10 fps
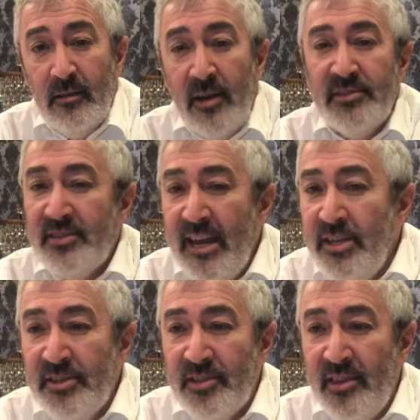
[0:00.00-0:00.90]
Our
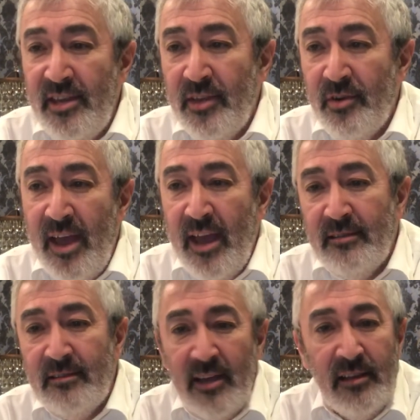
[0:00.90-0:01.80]
sages, on the other
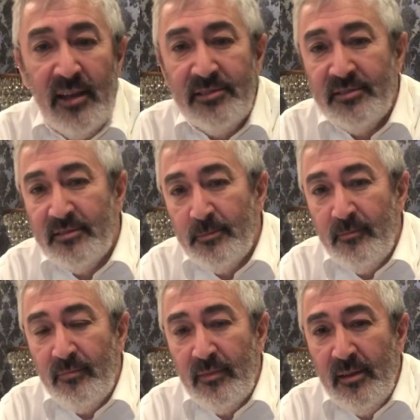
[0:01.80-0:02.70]
hand, tell us
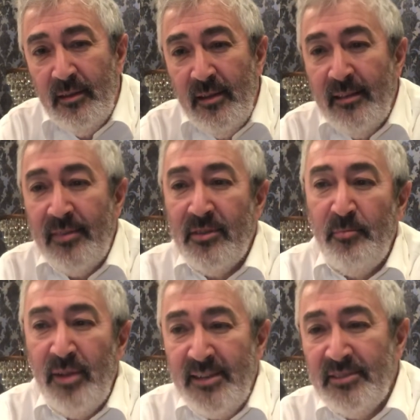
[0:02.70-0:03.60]
that the
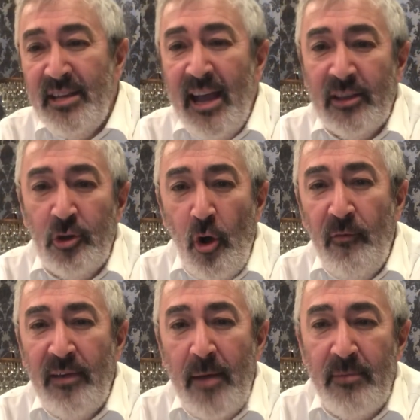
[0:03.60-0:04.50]
blessing
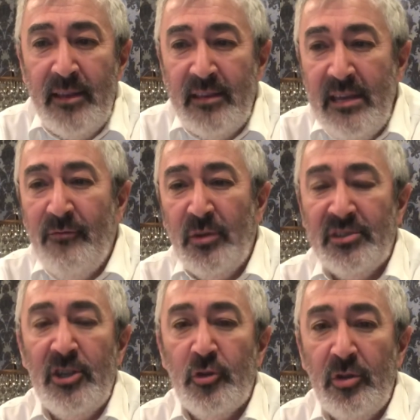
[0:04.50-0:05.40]
Hatov ve'hametiv was
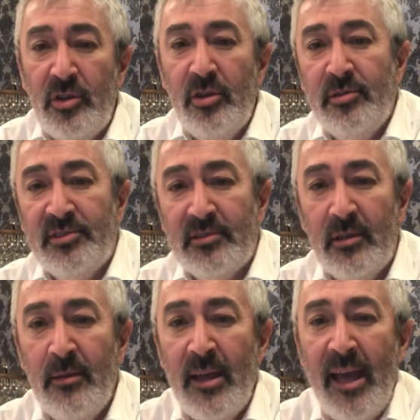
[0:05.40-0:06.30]
introduced
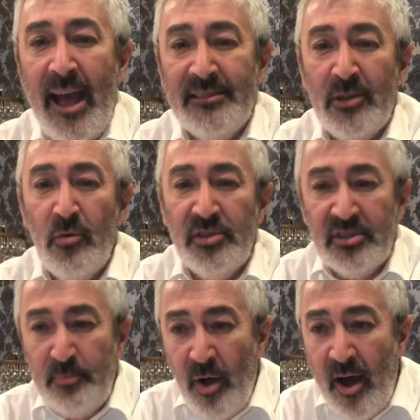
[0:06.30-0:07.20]
as a
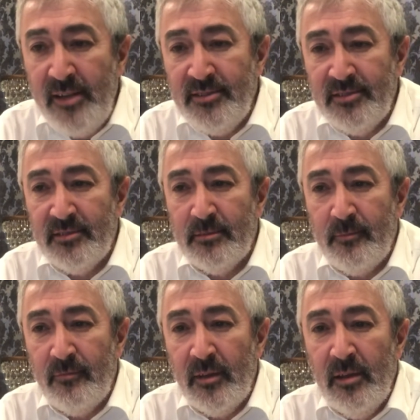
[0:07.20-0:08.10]
response
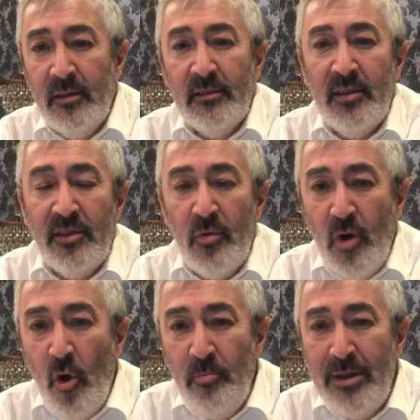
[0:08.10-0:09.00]
to the
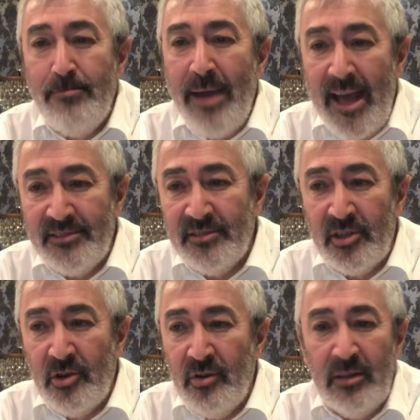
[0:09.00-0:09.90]
Roman
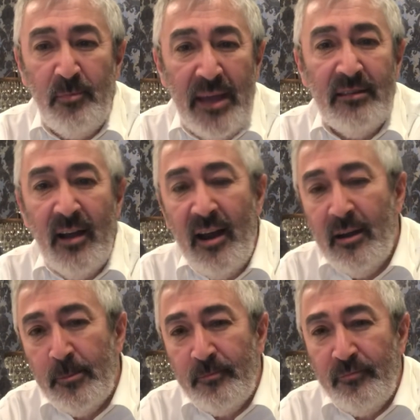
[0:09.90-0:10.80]
massacre at Beitar,